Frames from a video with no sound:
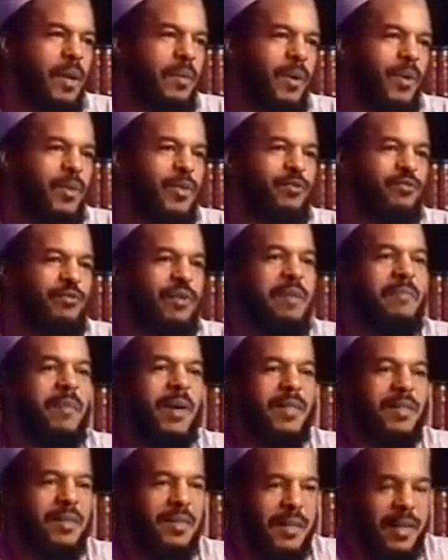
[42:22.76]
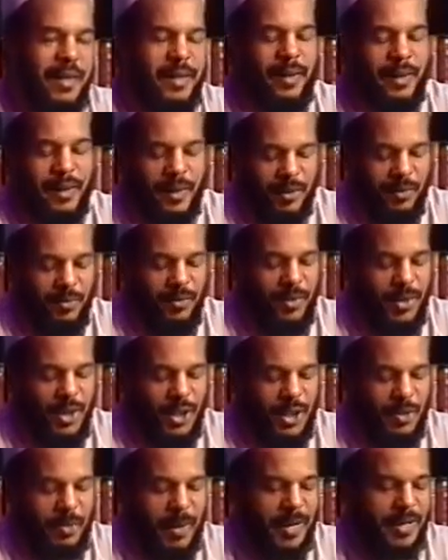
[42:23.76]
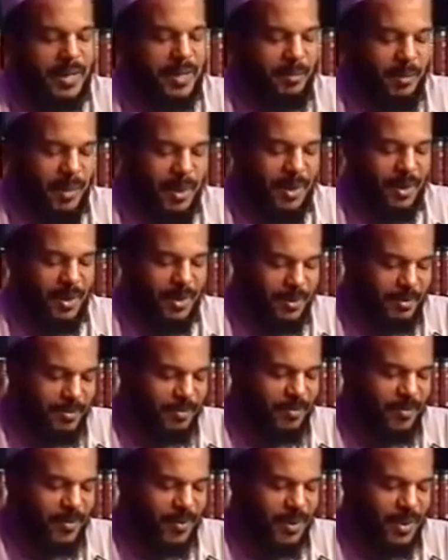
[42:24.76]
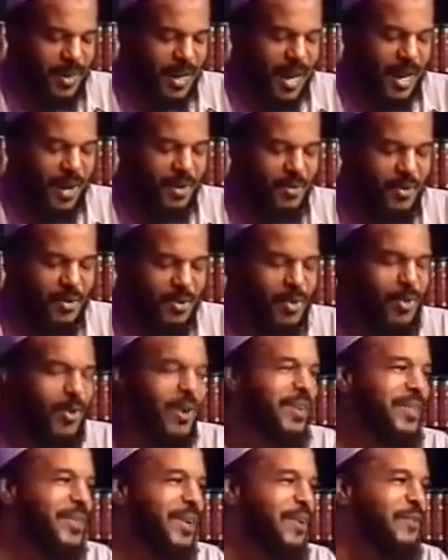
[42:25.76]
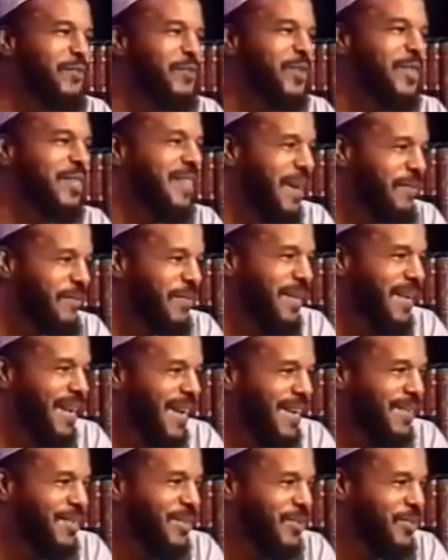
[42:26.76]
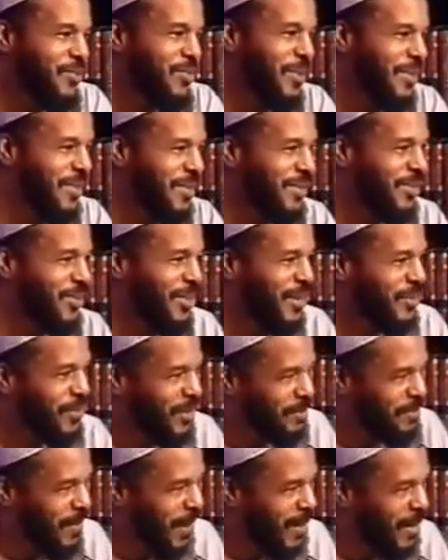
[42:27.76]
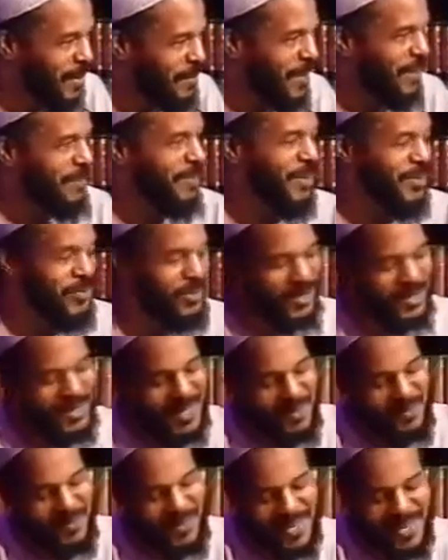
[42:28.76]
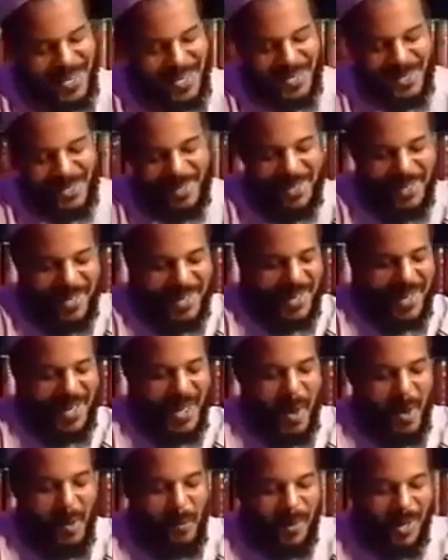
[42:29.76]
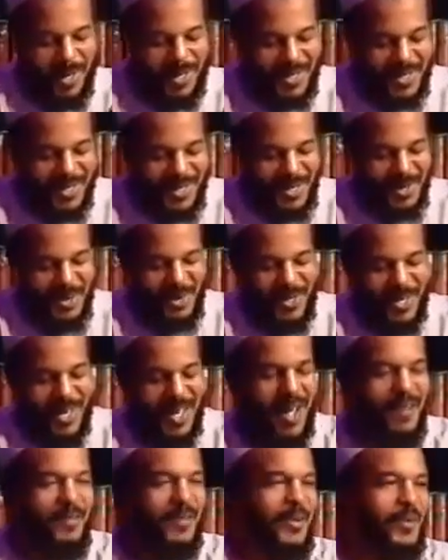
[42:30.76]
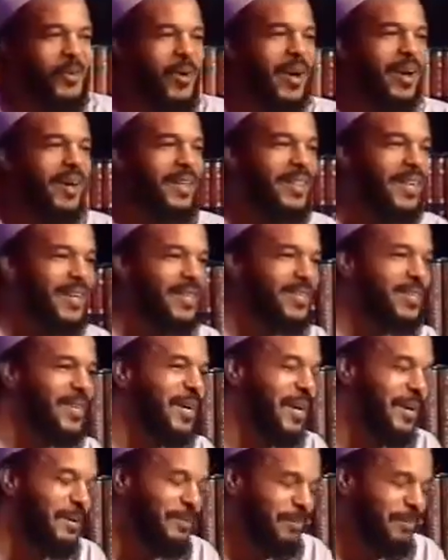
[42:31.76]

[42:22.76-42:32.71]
about 3 months in England with the Jamaat Tabligh. I was going there for 7 days. This was initially what my commitment was, 7 days. But, they have a way that